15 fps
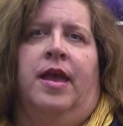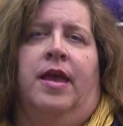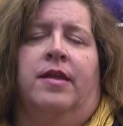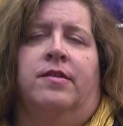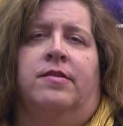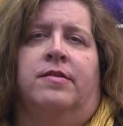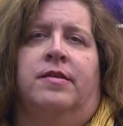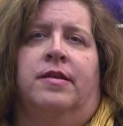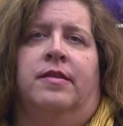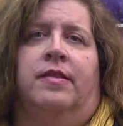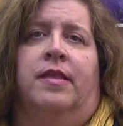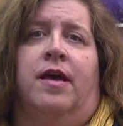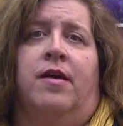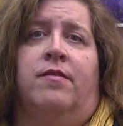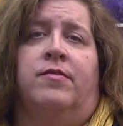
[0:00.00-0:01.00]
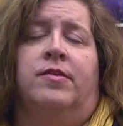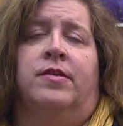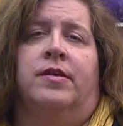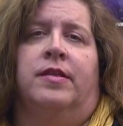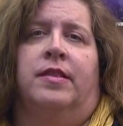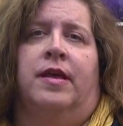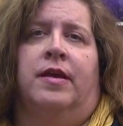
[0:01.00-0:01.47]
and she loved
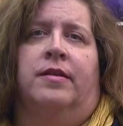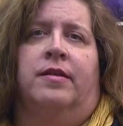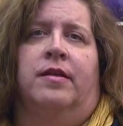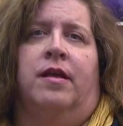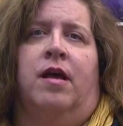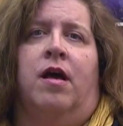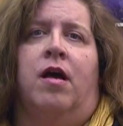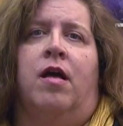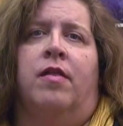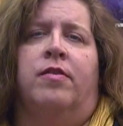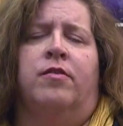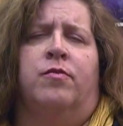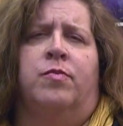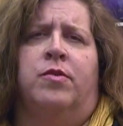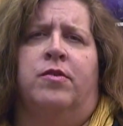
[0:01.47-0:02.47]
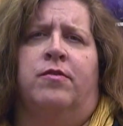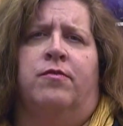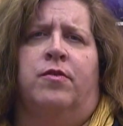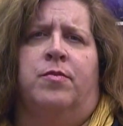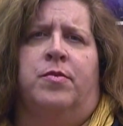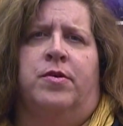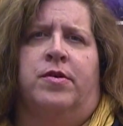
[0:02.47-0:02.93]
to collect all these
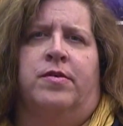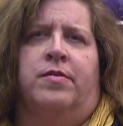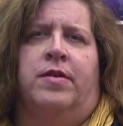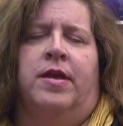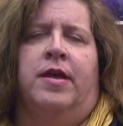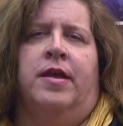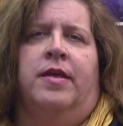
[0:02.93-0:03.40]
beautiful books